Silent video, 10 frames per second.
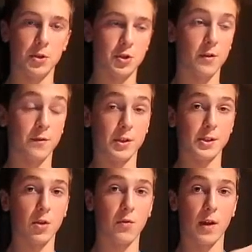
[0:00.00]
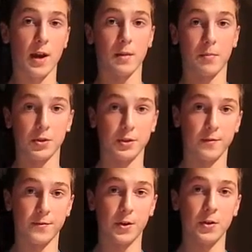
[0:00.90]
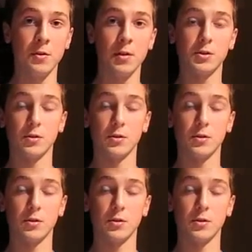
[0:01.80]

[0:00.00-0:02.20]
picture of yourself and the person in front of you.